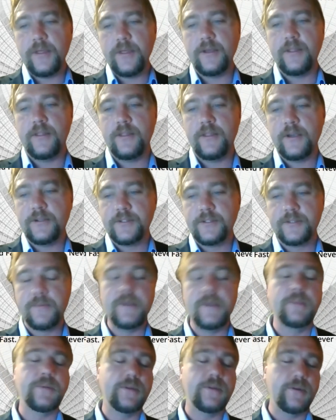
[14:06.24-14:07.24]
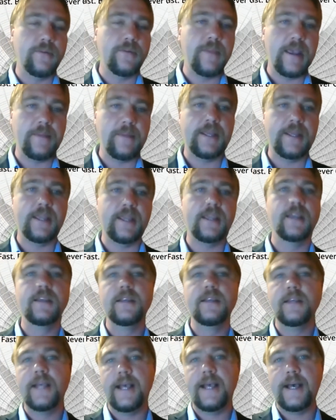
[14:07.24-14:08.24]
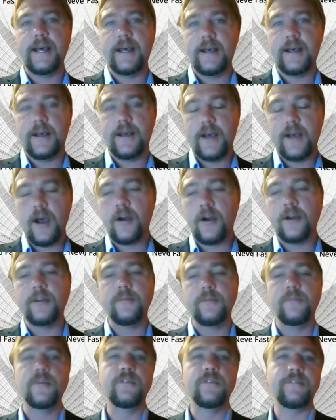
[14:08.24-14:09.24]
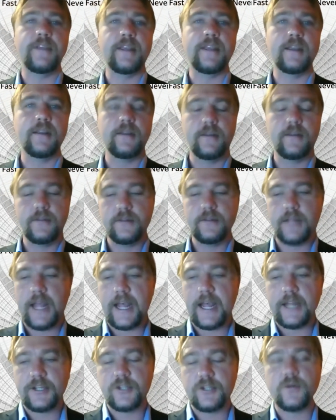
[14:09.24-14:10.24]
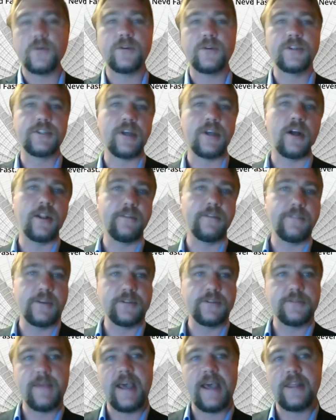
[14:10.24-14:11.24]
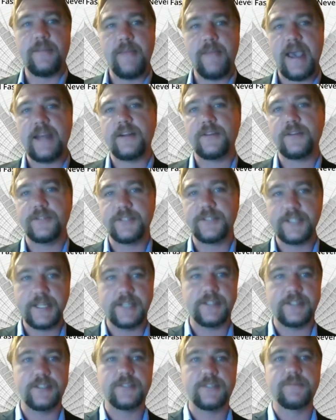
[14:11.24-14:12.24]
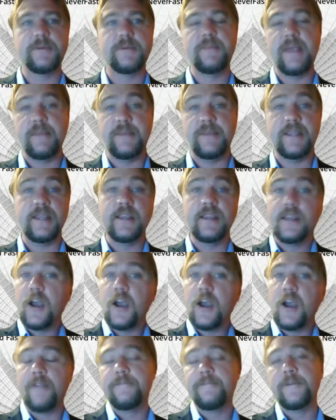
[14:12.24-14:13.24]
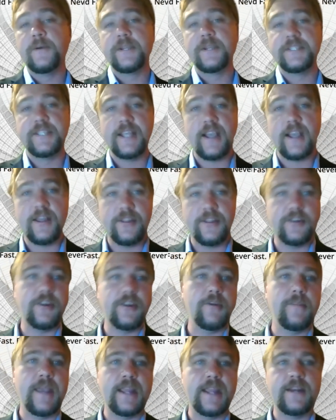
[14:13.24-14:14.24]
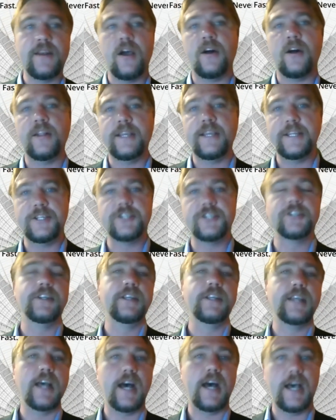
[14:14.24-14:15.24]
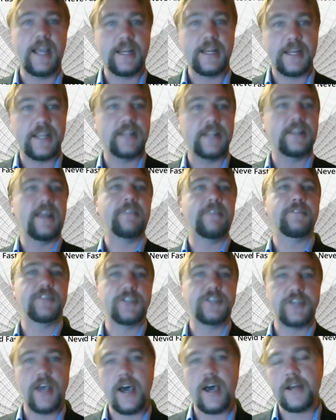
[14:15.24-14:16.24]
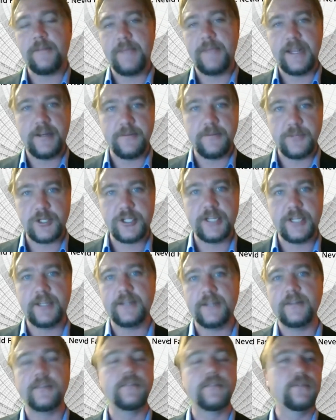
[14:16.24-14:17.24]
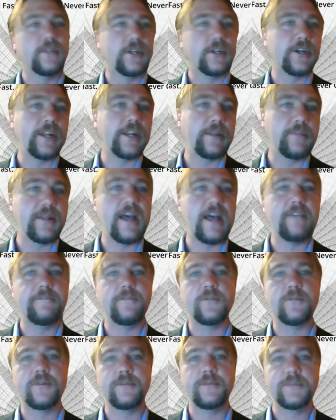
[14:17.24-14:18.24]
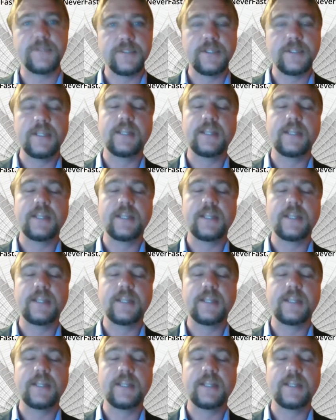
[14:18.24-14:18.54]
those people who maybe aren't moving towards all of those mathematical skills, but maybe are focusing on the domain knowledge and can leverage the automated machine learning platforms